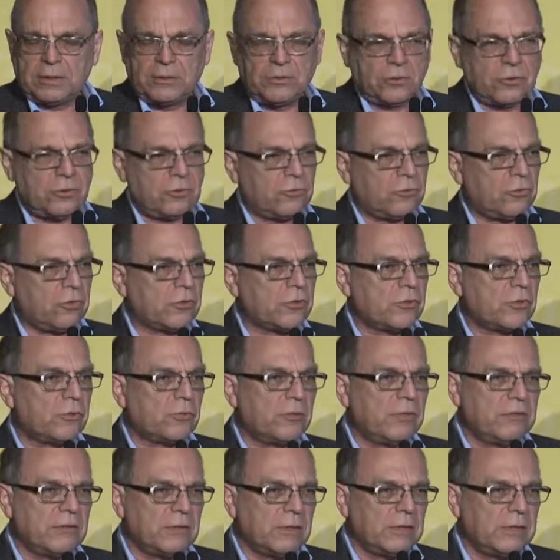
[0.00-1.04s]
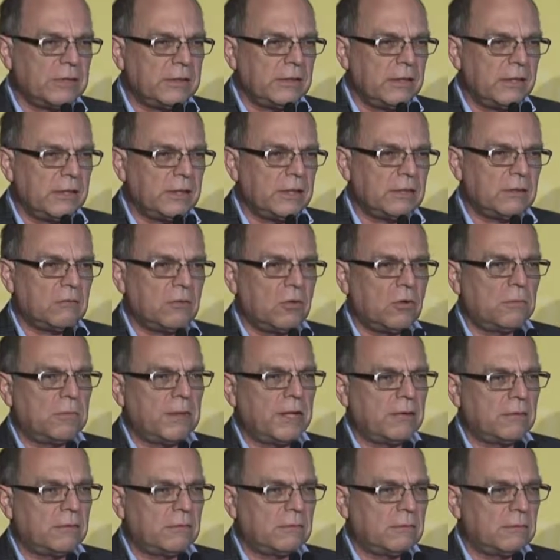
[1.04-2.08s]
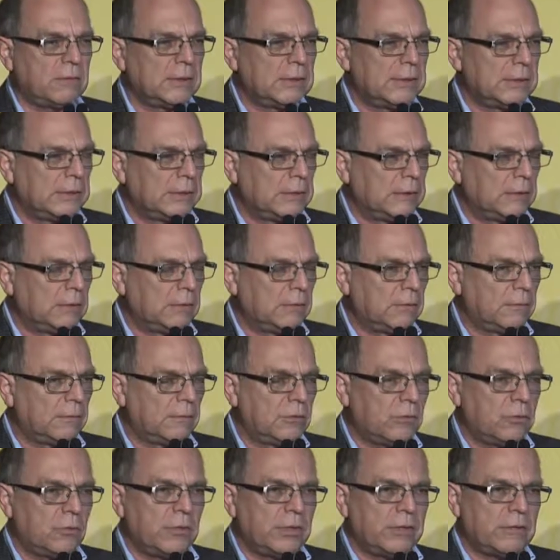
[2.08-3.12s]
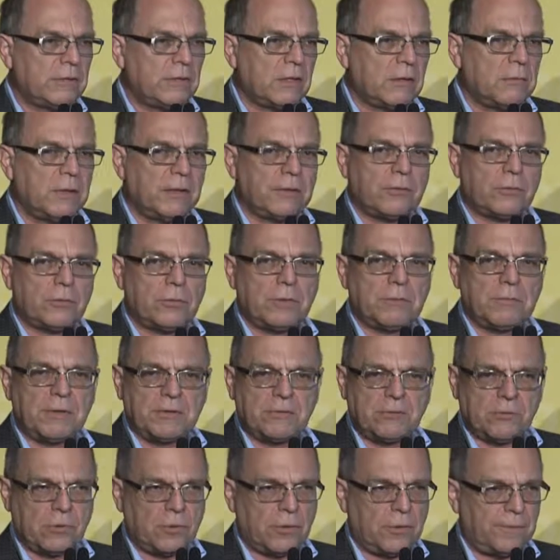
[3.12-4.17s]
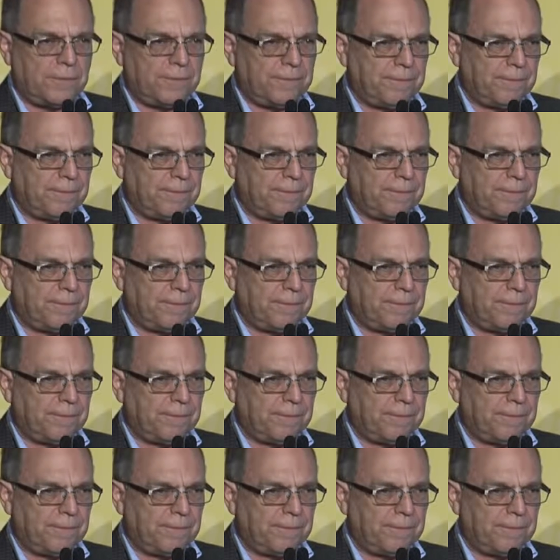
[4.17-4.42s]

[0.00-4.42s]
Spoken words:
under construction recently taken about, I'd say about 3 months ago.